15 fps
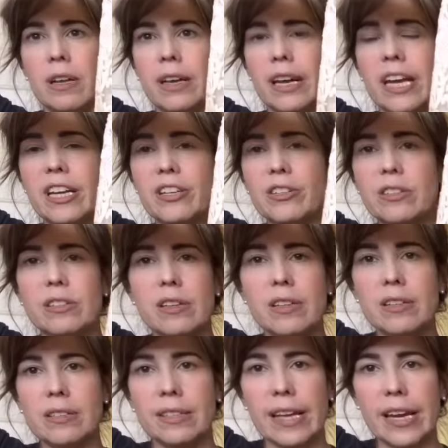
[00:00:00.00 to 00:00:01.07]
Can you just see
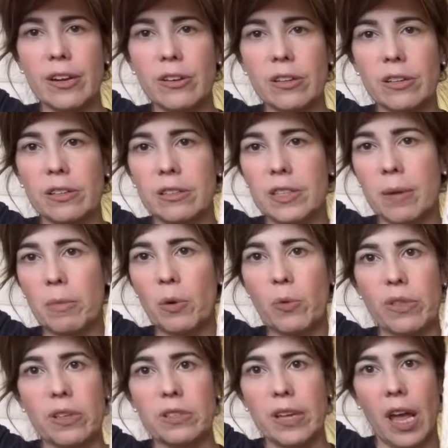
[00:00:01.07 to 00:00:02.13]
this layered in the summer
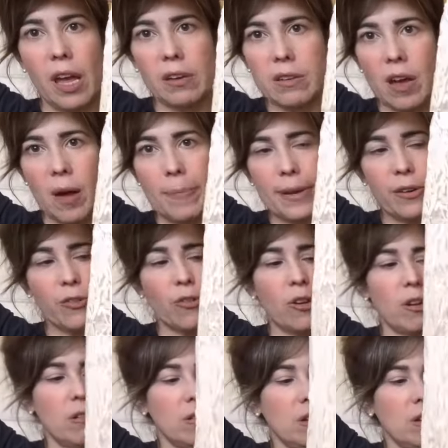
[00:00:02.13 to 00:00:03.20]
with a tank top under it?